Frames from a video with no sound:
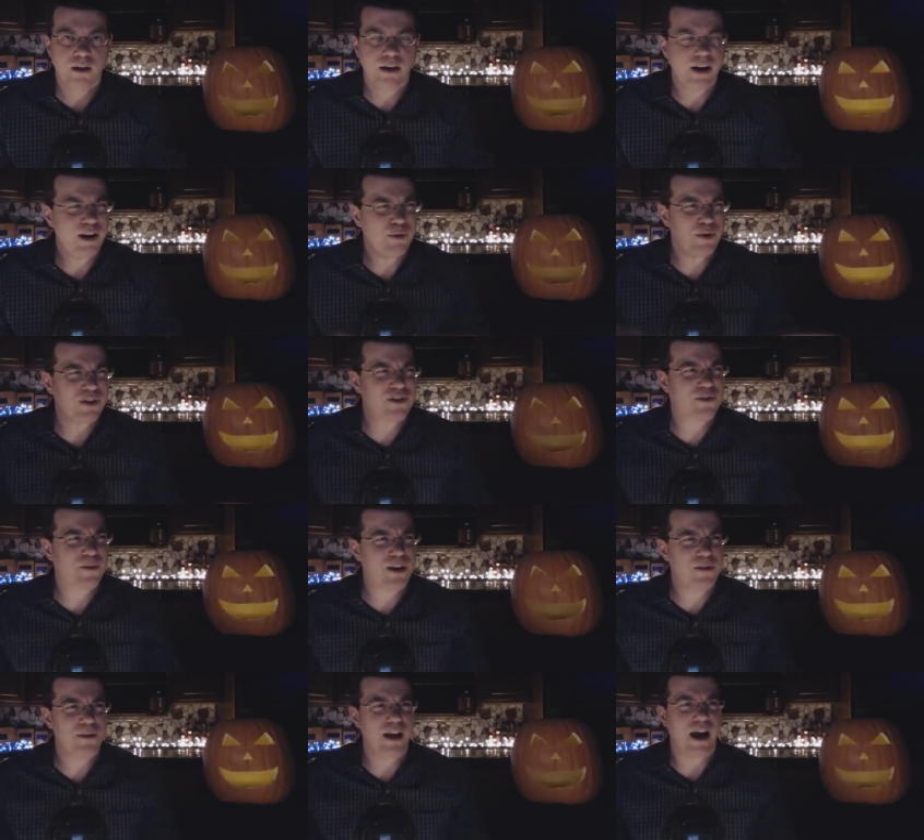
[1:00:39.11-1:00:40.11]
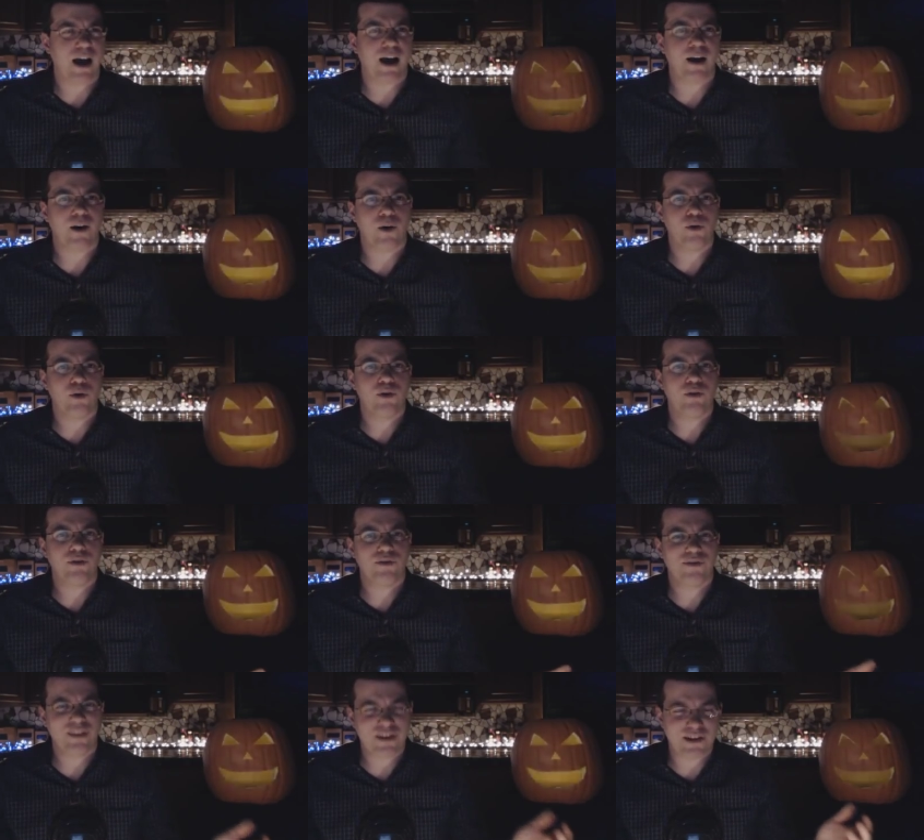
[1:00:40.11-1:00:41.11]
Can anyone explain to me how
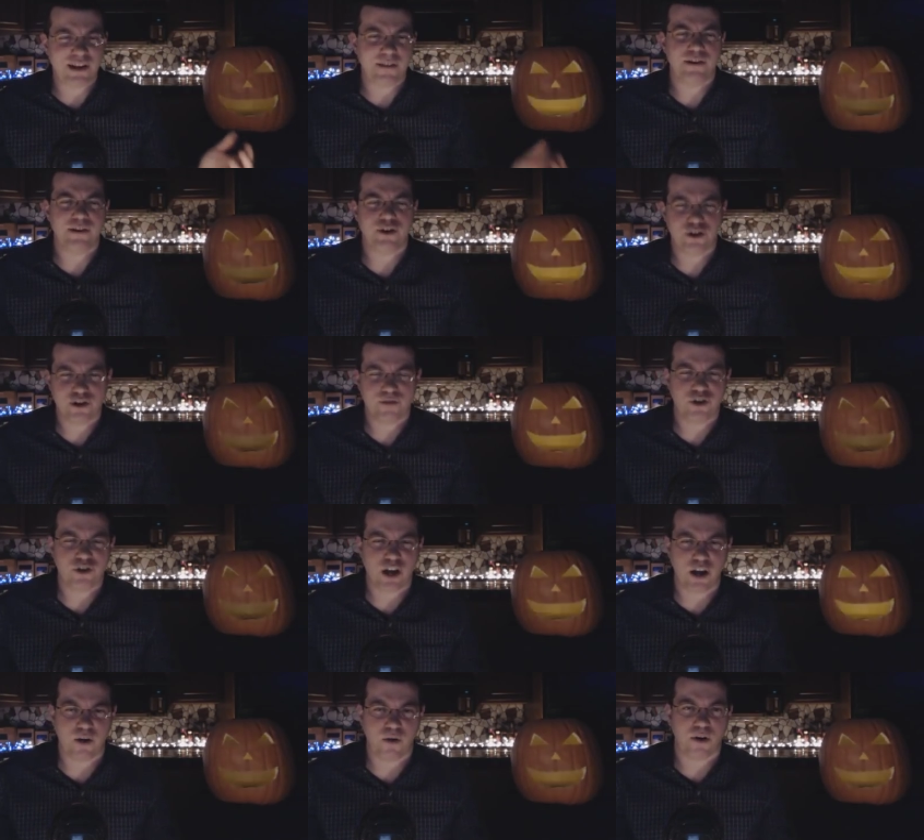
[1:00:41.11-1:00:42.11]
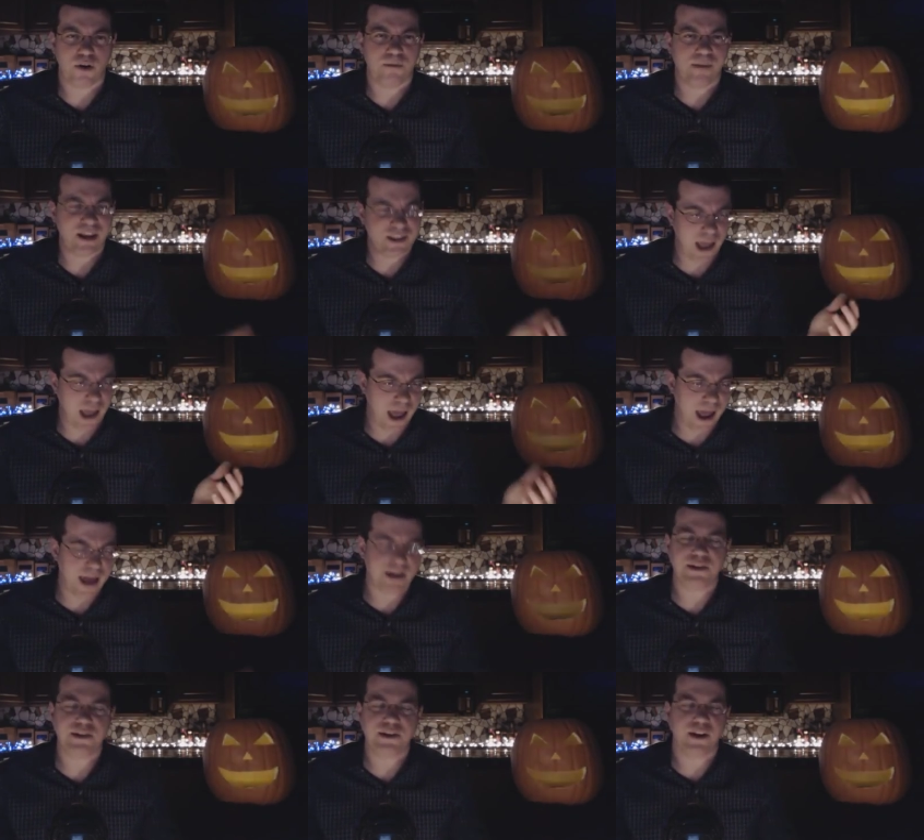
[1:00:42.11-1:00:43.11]
this definition of J-horror makes
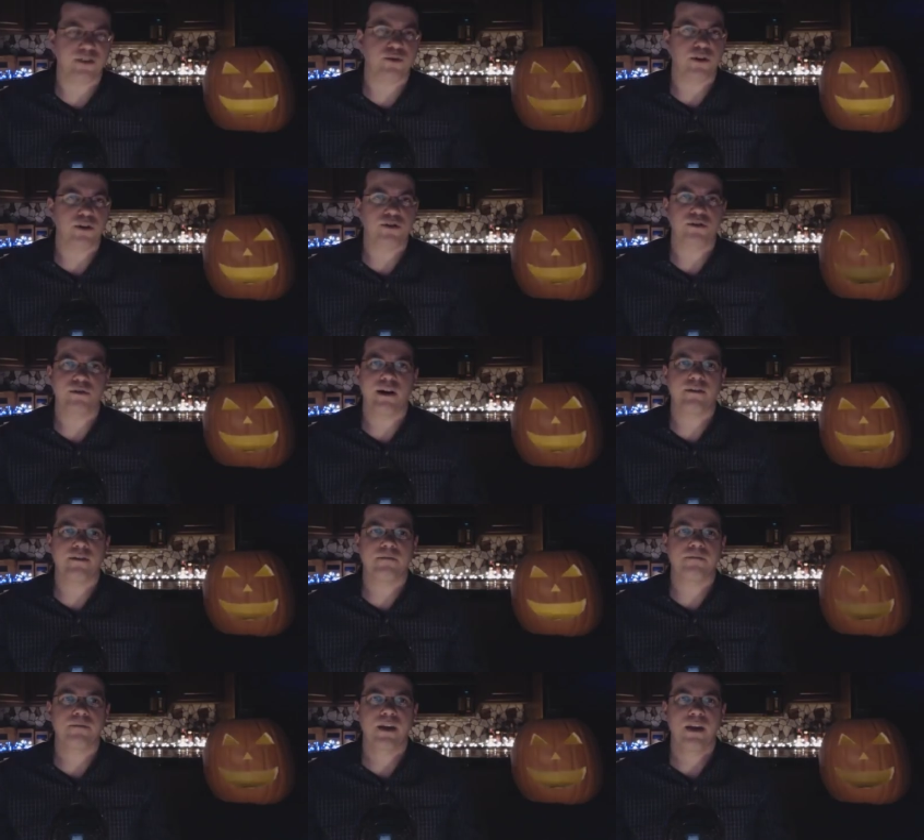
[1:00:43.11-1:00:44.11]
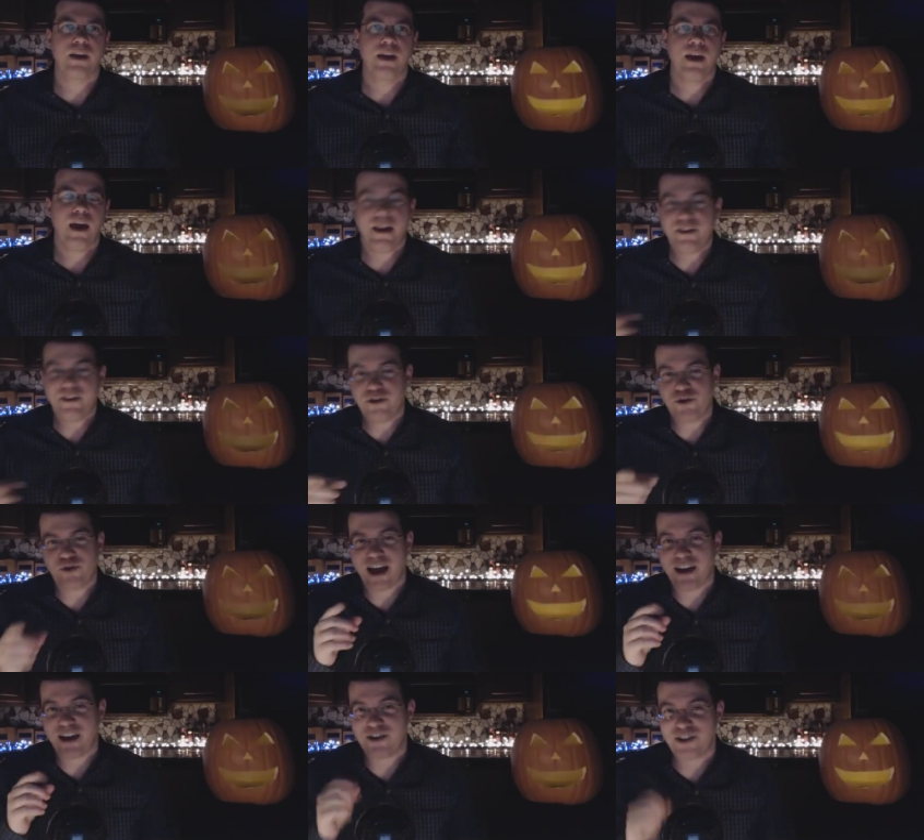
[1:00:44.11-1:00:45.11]
any sense whatsoever? And did
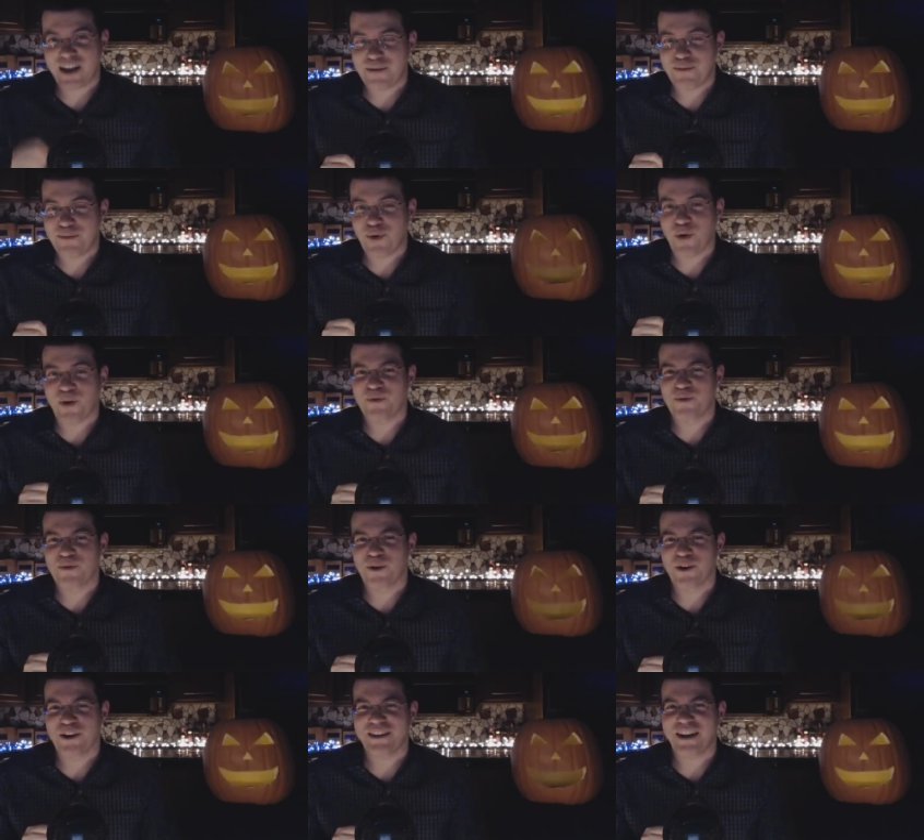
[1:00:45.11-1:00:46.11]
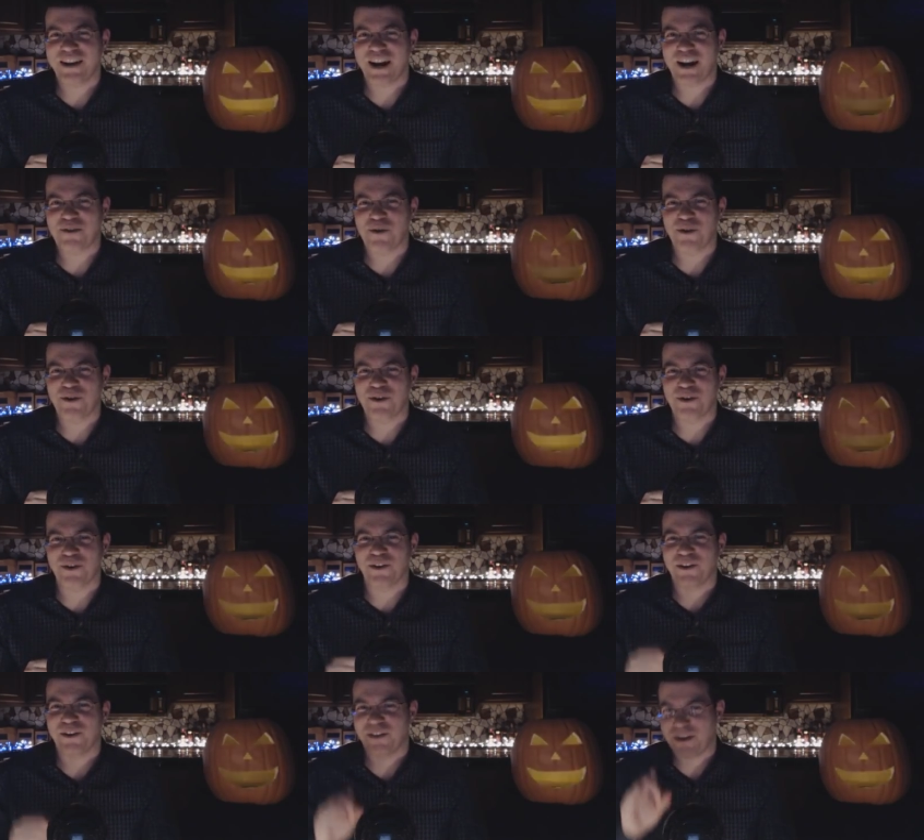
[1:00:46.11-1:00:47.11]
you catch that important wording that I quoted
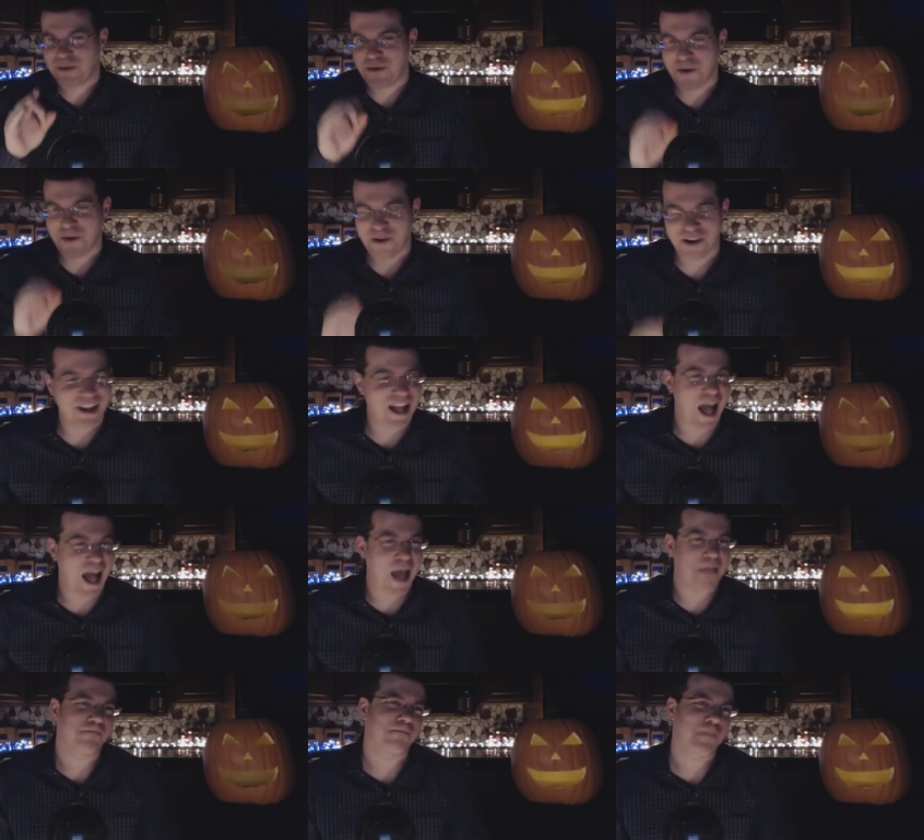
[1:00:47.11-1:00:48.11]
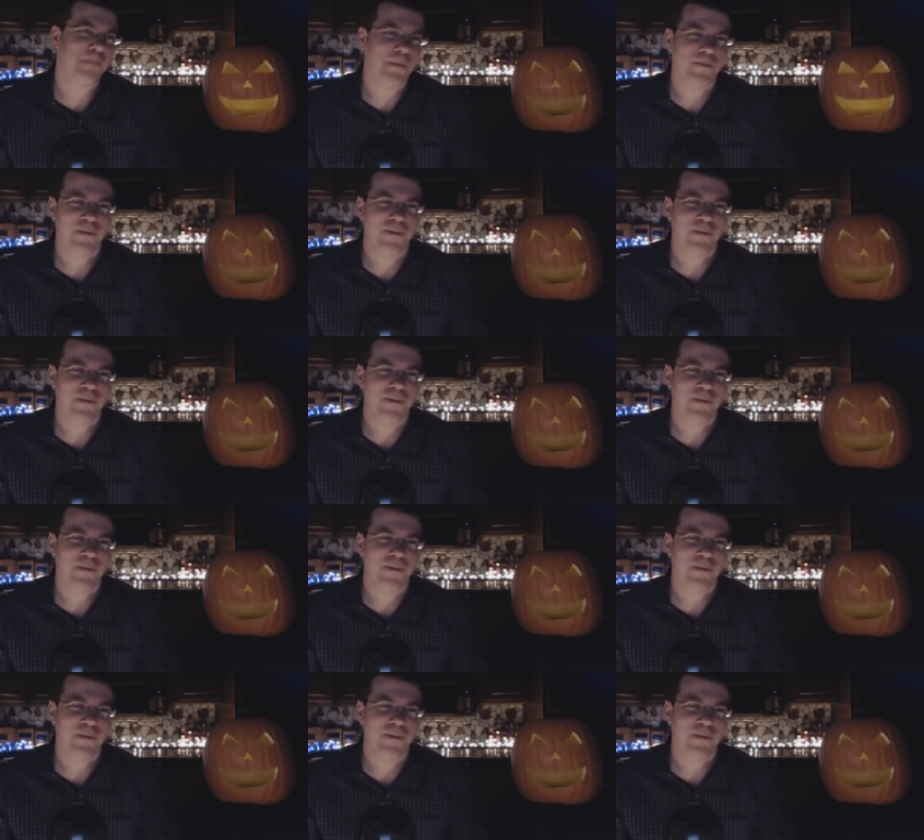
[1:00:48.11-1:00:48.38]
earlier? Let me quote it again.